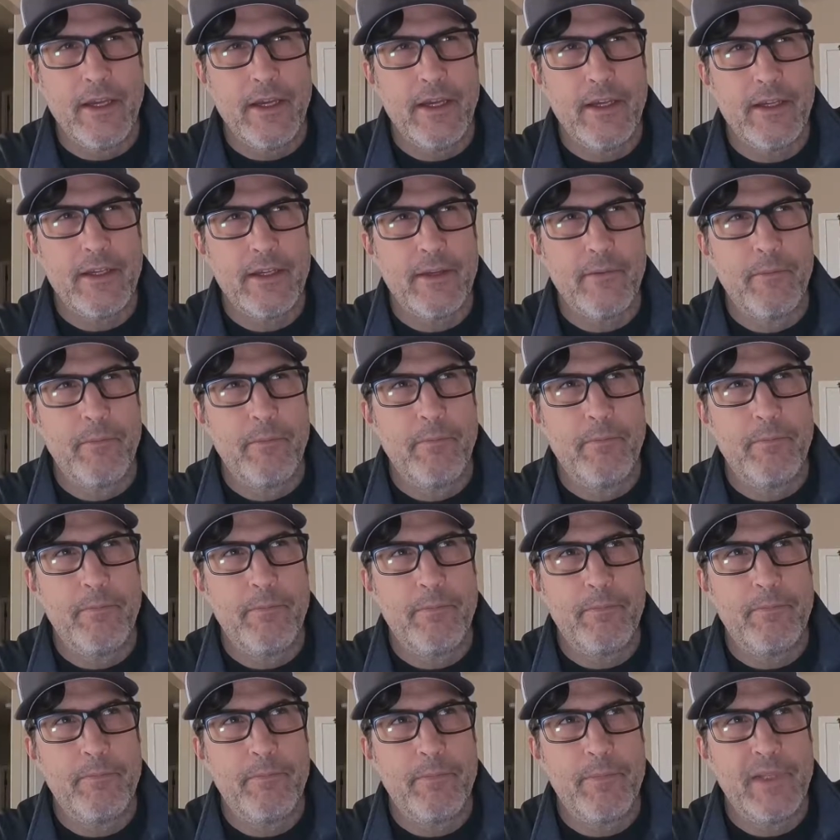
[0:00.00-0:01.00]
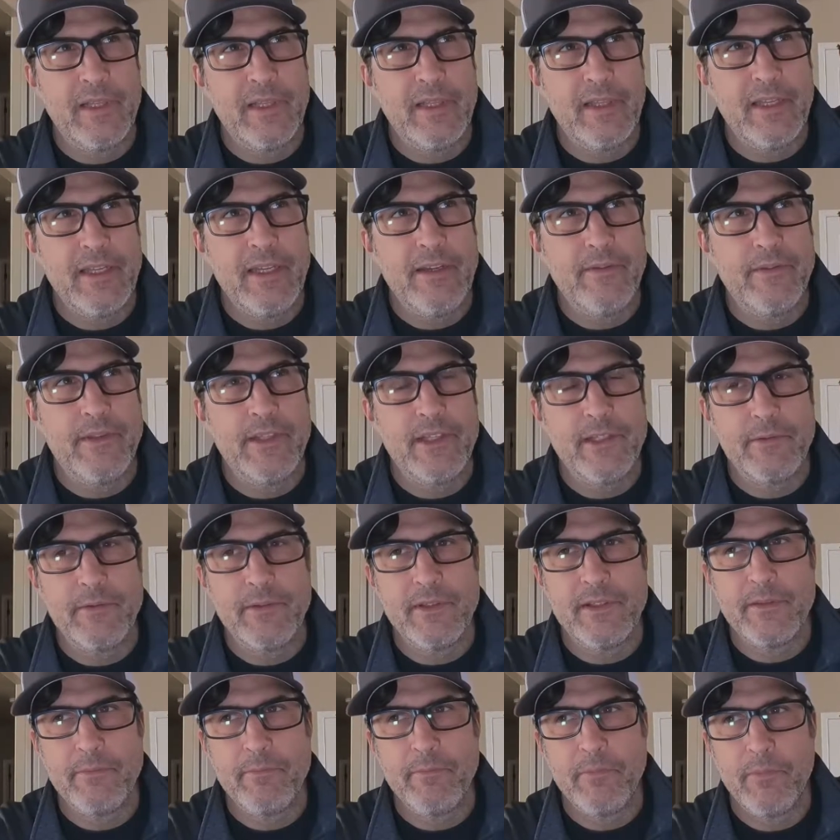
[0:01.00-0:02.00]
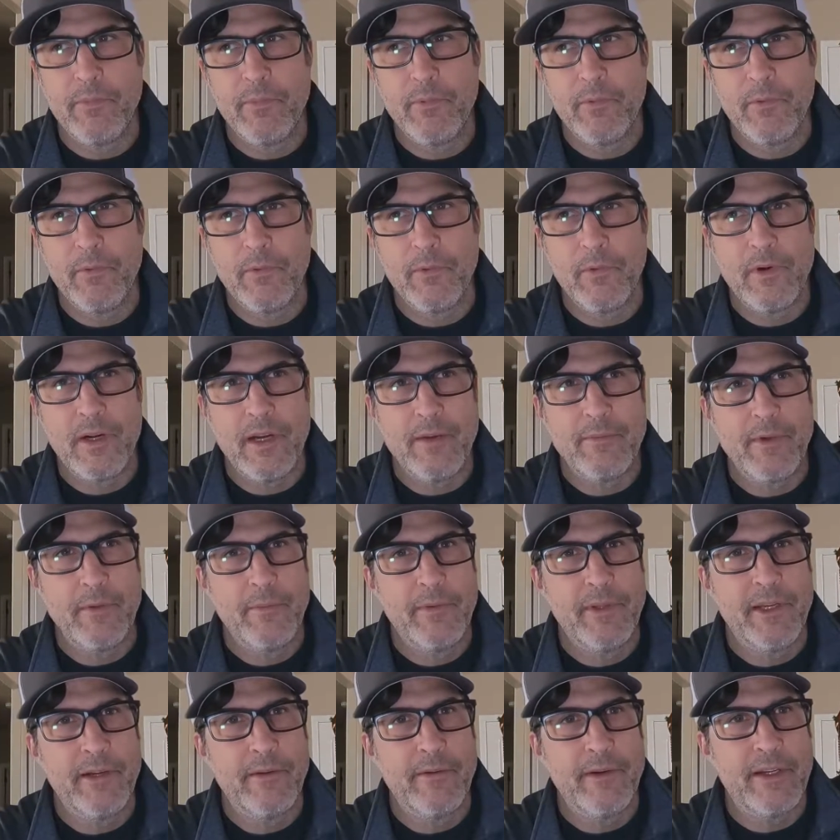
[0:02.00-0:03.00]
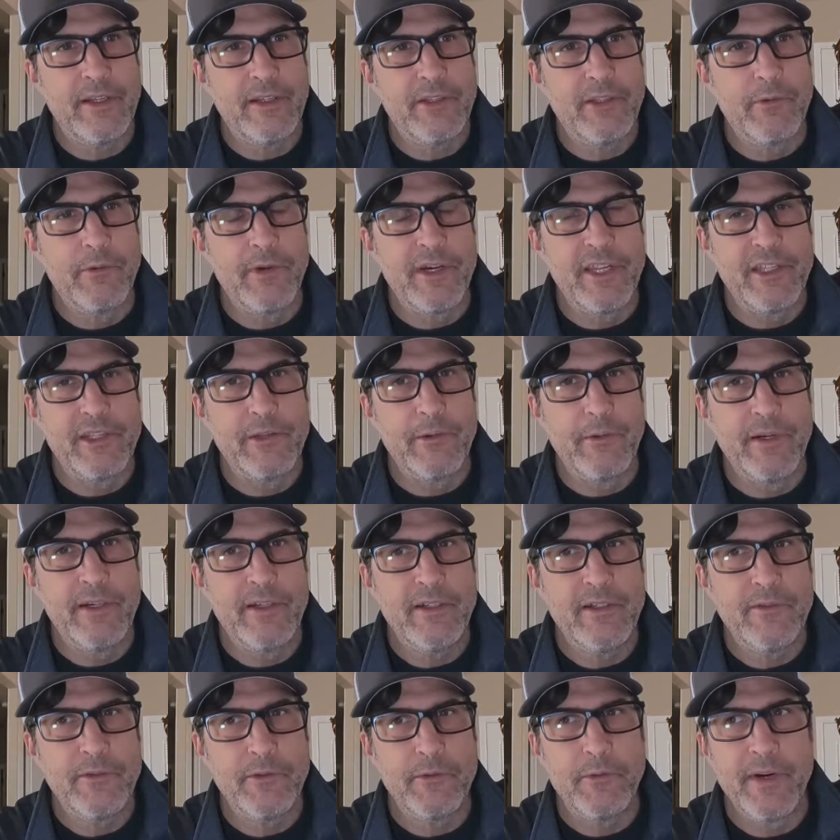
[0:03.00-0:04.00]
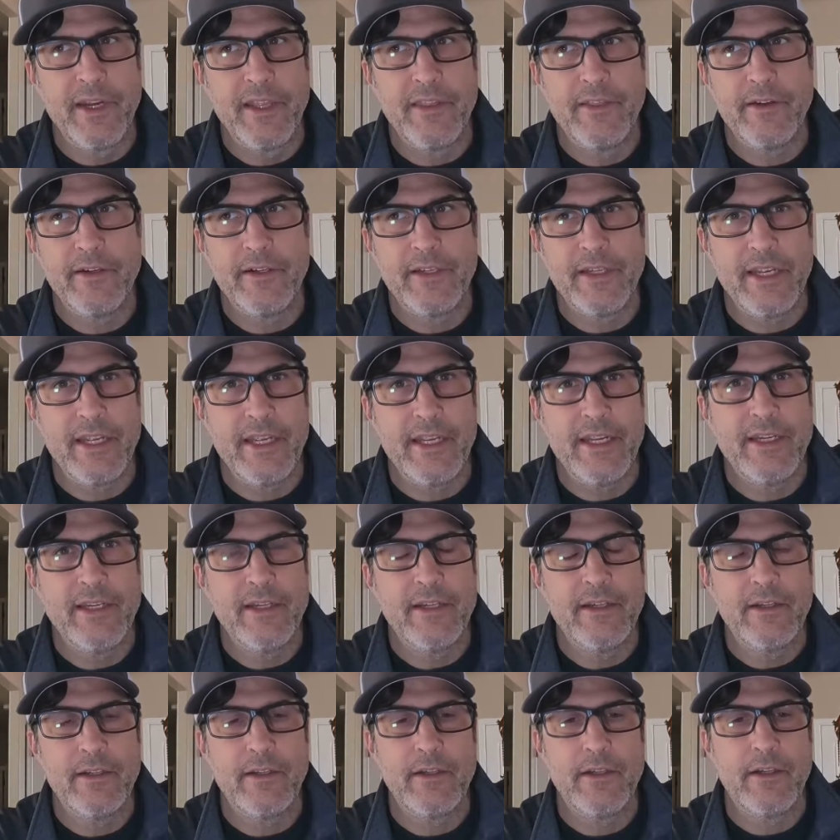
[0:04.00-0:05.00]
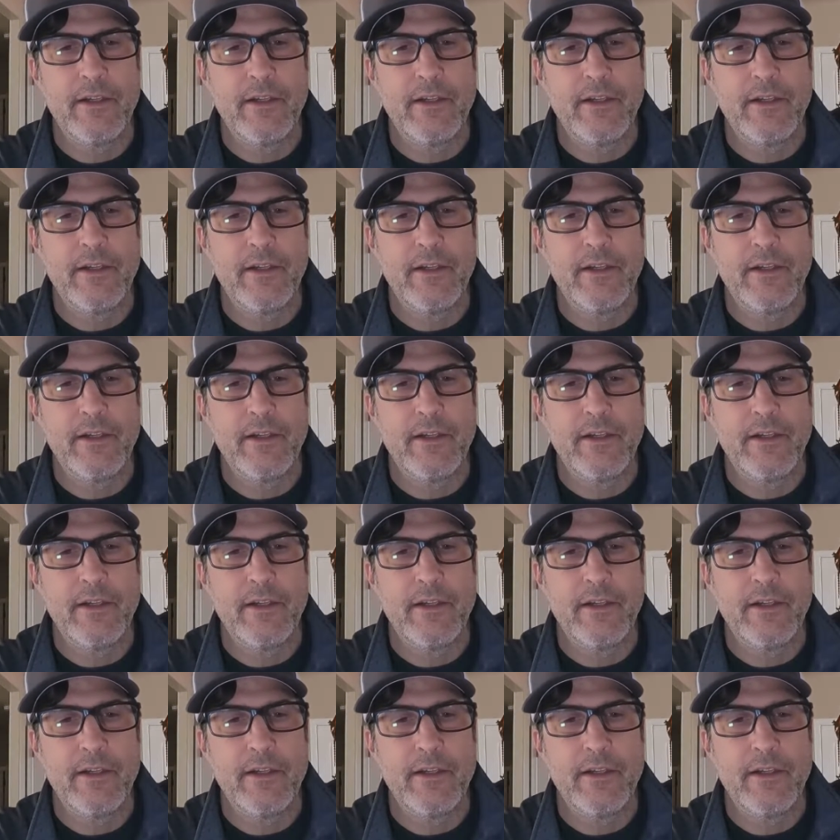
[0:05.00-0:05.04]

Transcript: I believe this was probably around 2012, 2013.